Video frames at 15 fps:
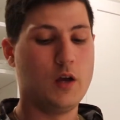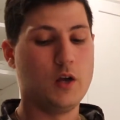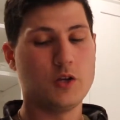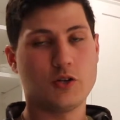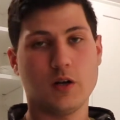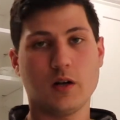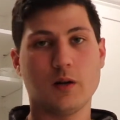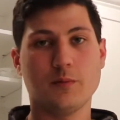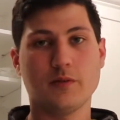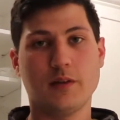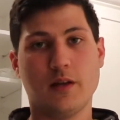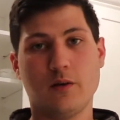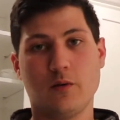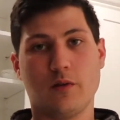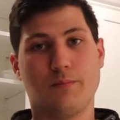Truck comes
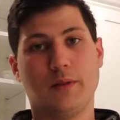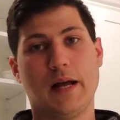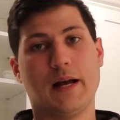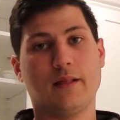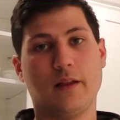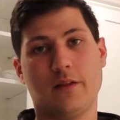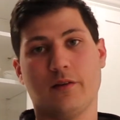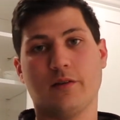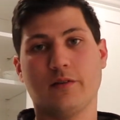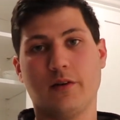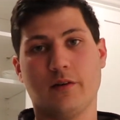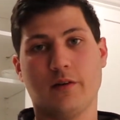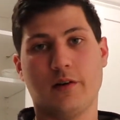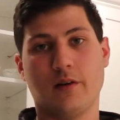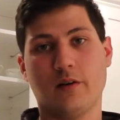standard with black leather
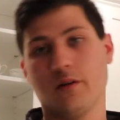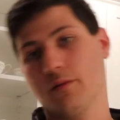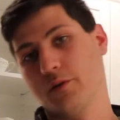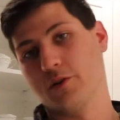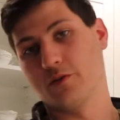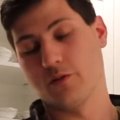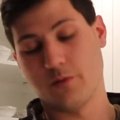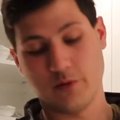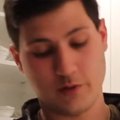interior, which is always